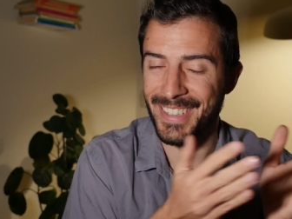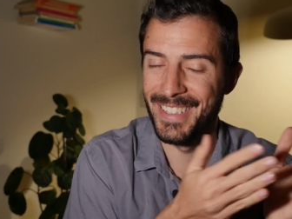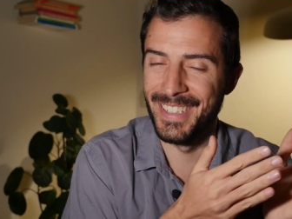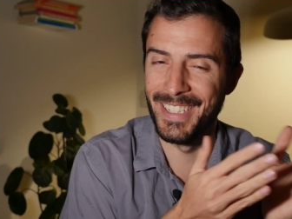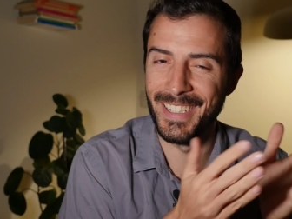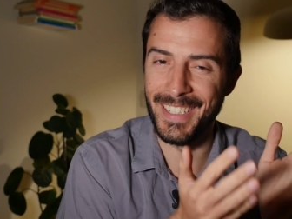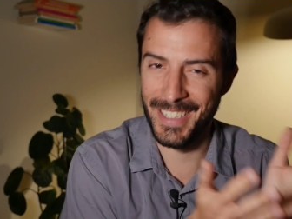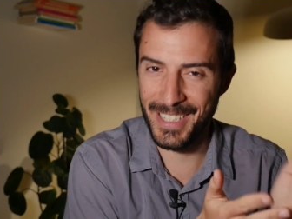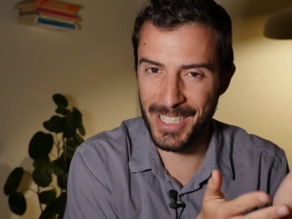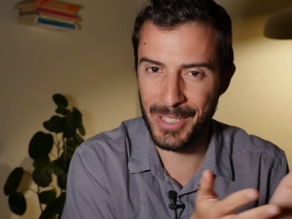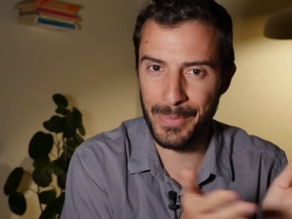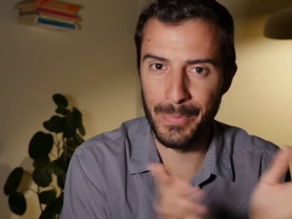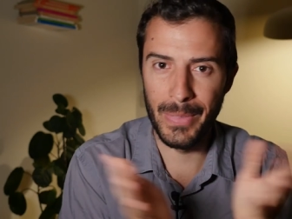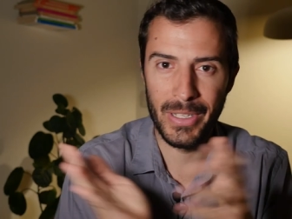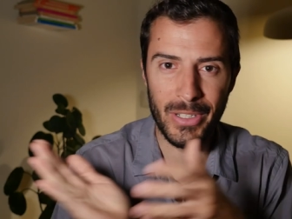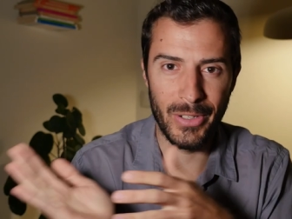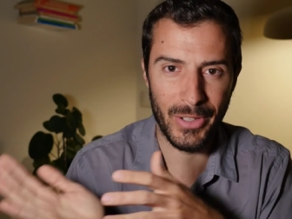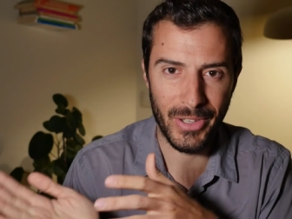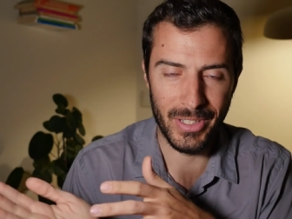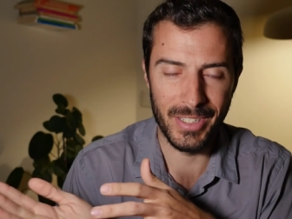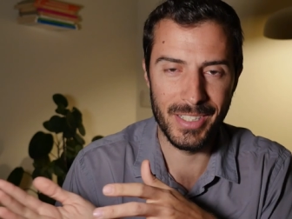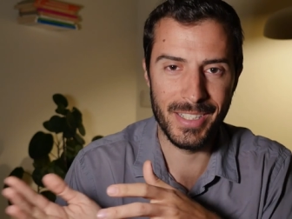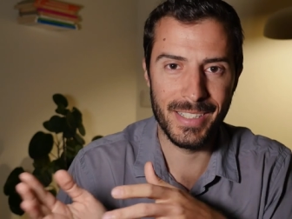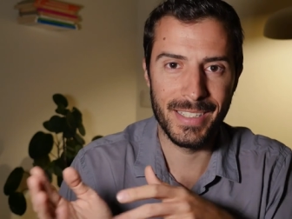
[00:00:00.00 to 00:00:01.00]
it's better than
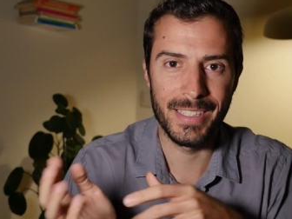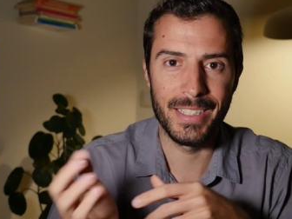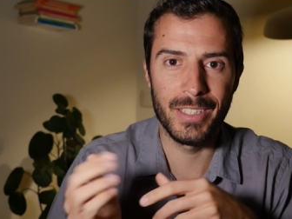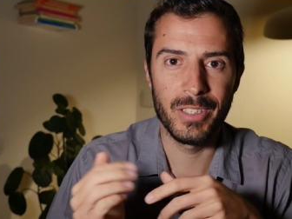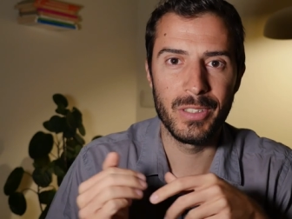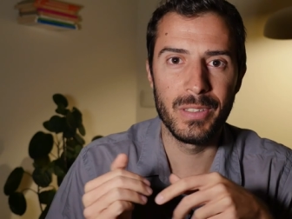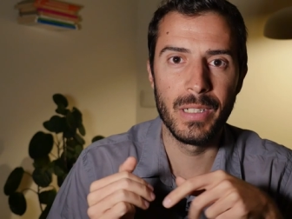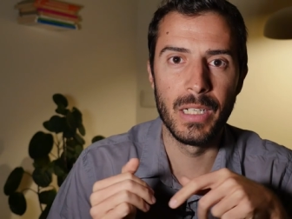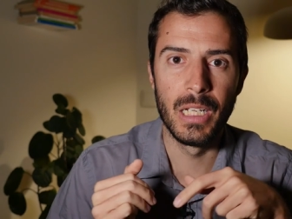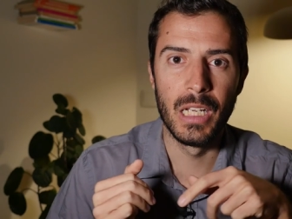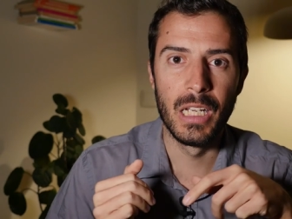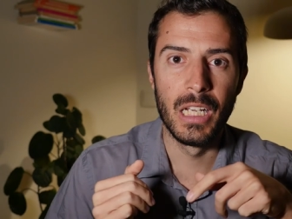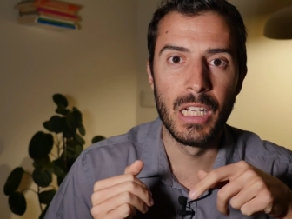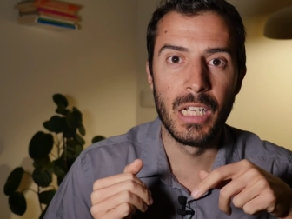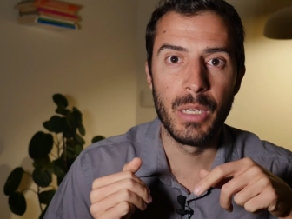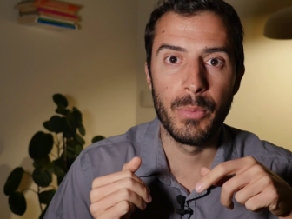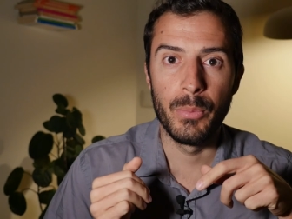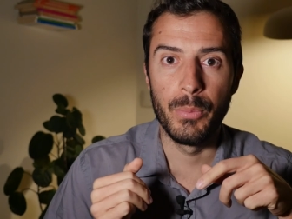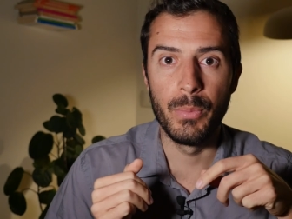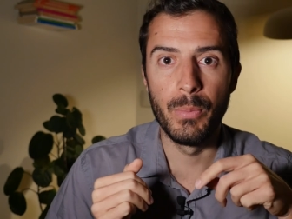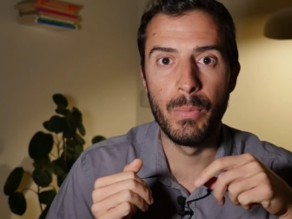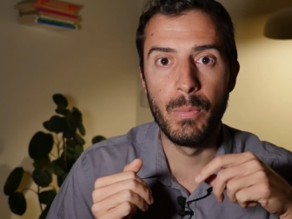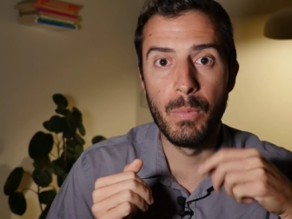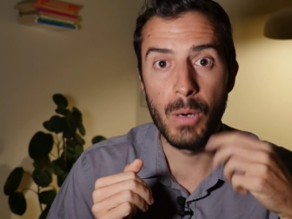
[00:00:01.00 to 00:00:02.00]
steel,
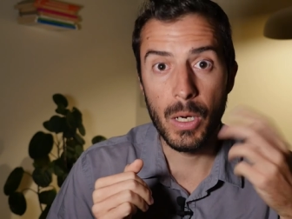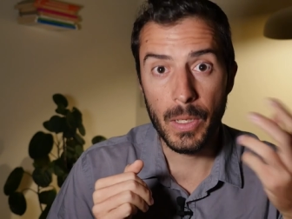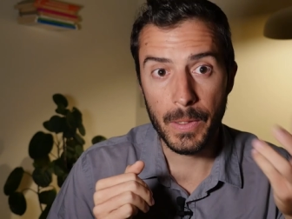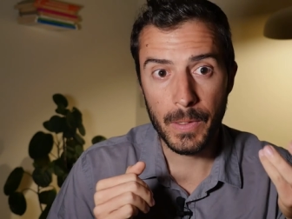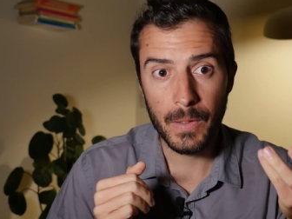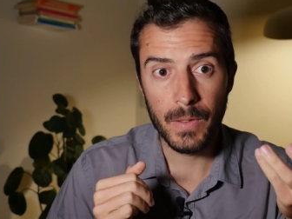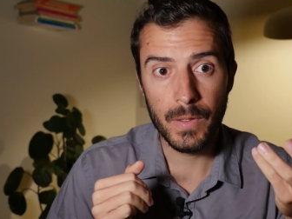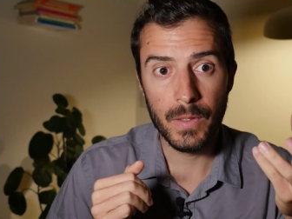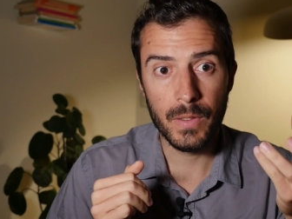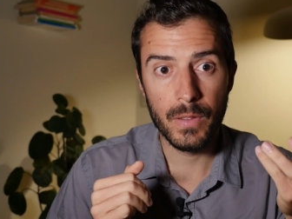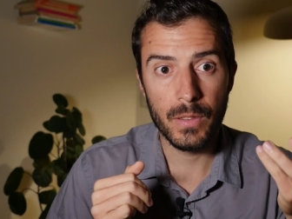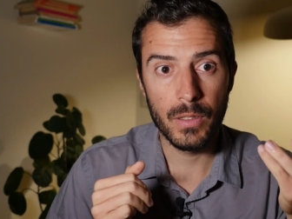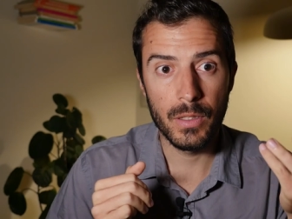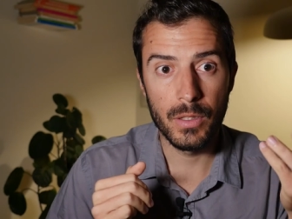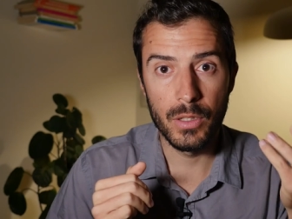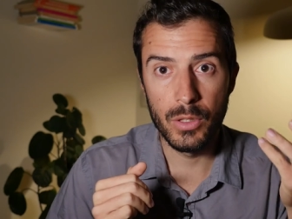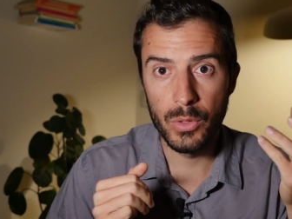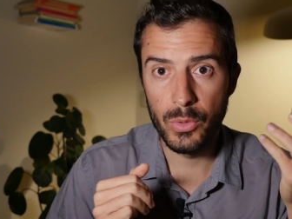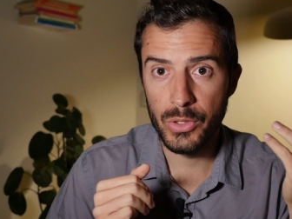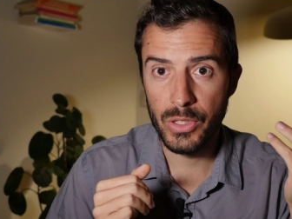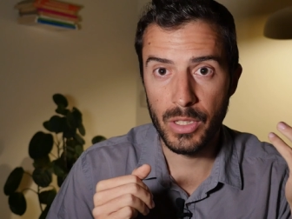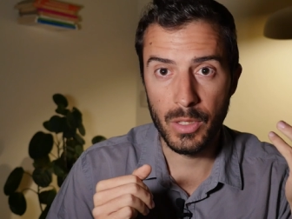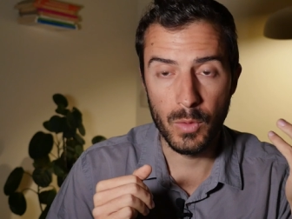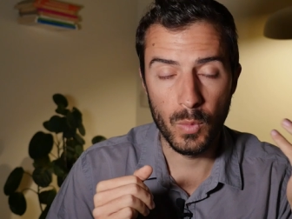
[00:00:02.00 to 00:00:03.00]
but
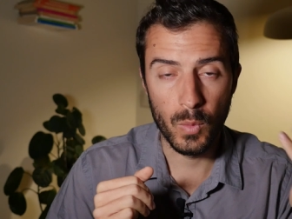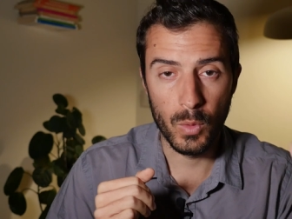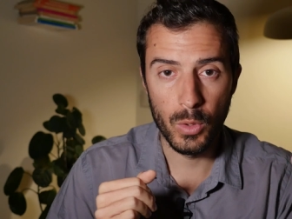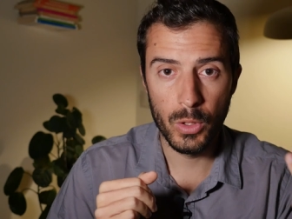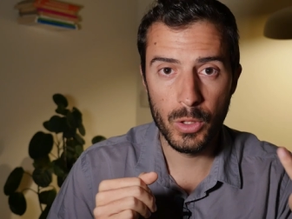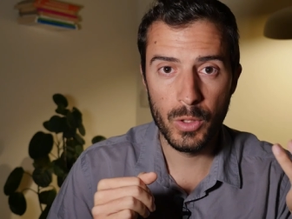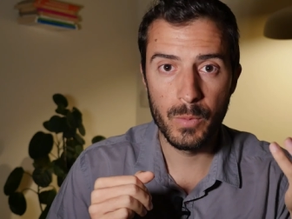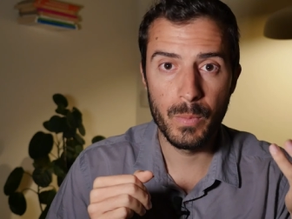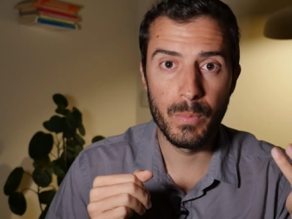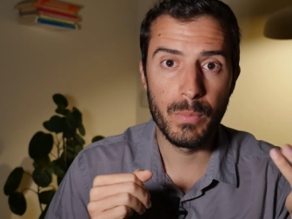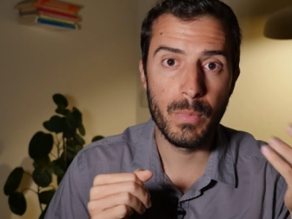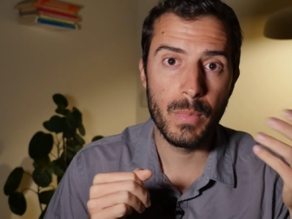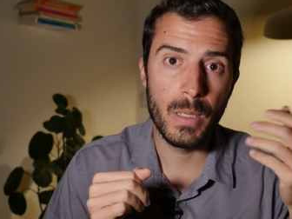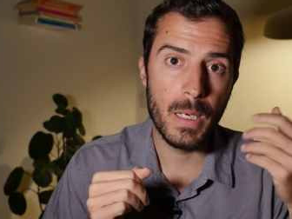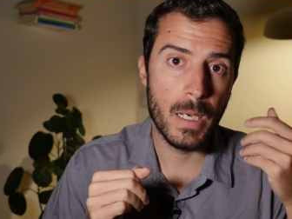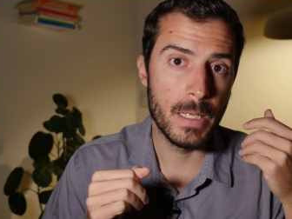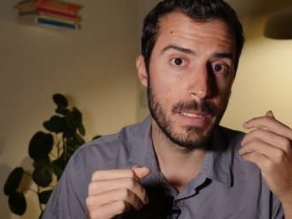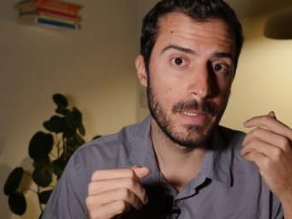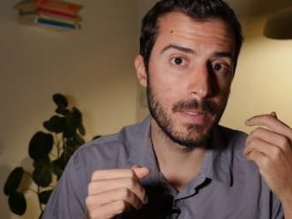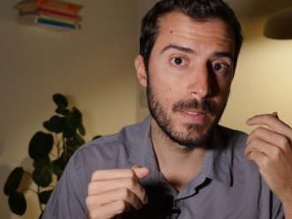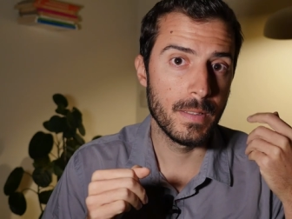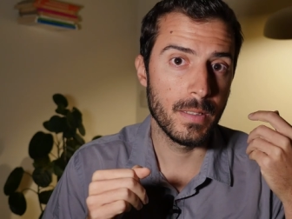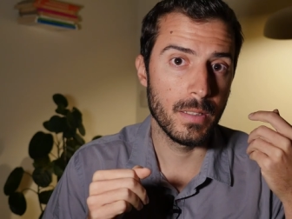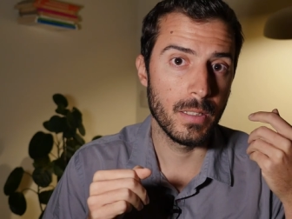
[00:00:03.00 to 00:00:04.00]
using wood might
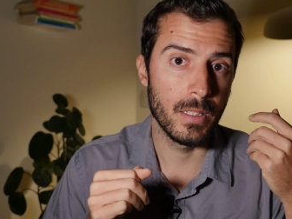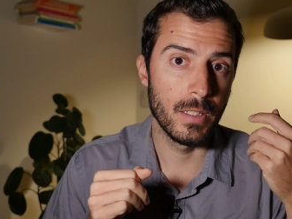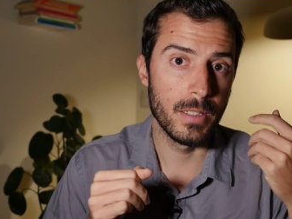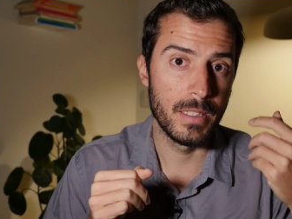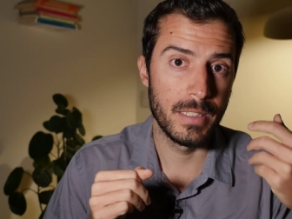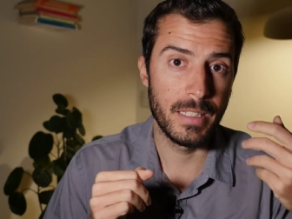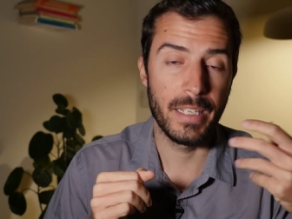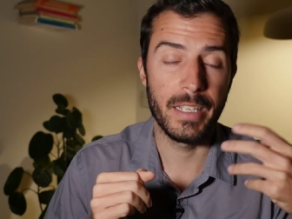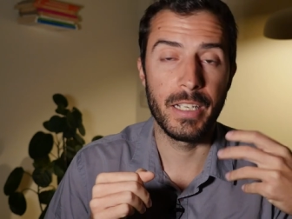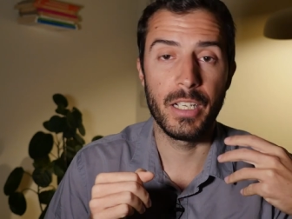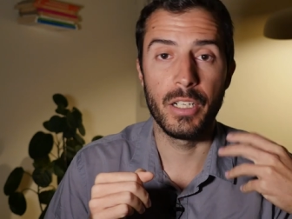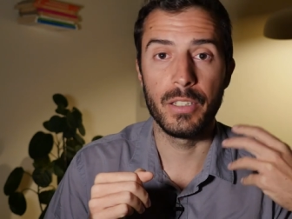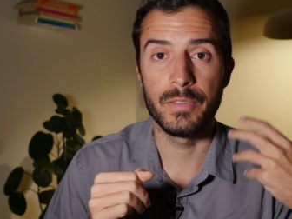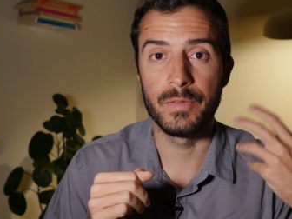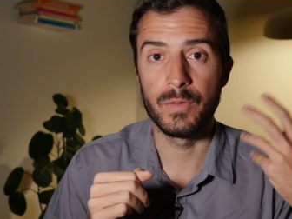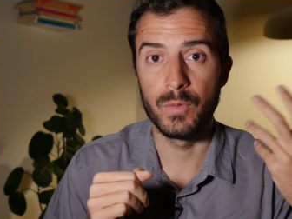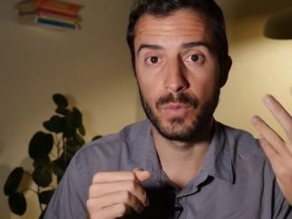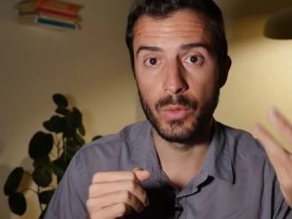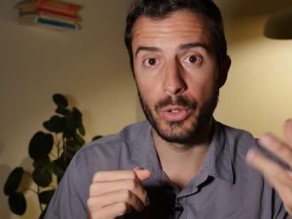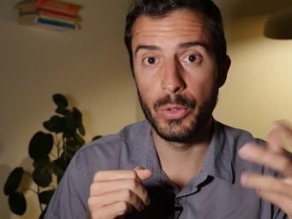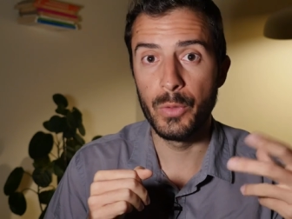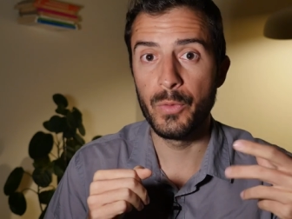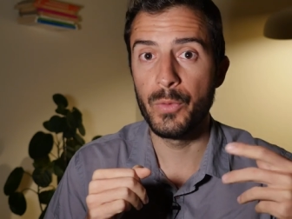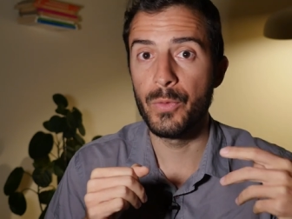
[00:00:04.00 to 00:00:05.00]
uh, take off wood
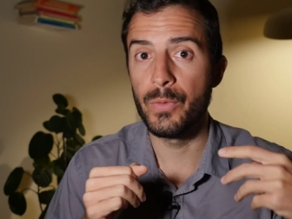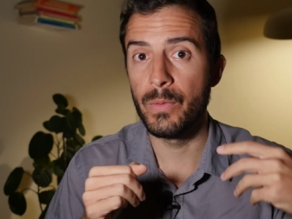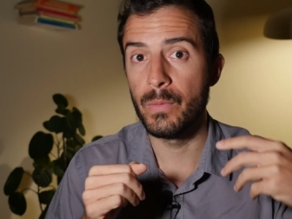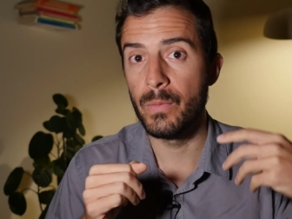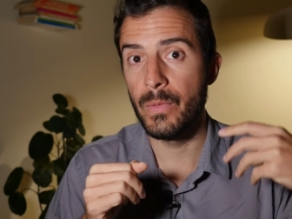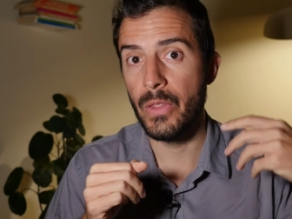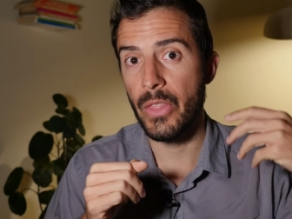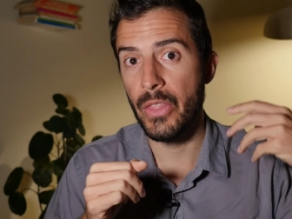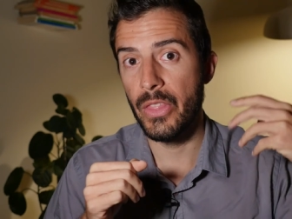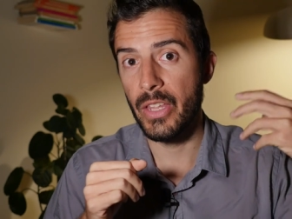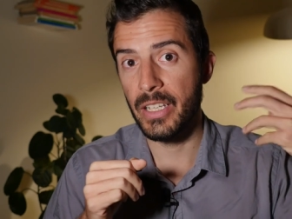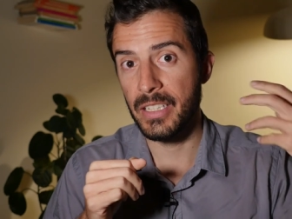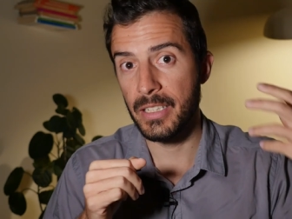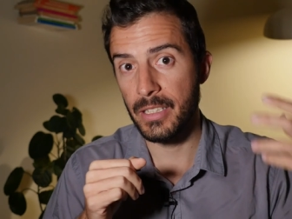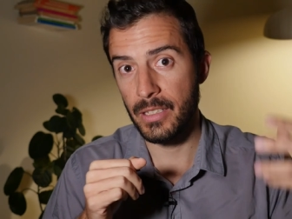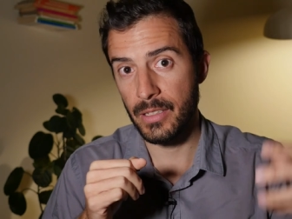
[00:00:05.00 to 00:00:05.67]
that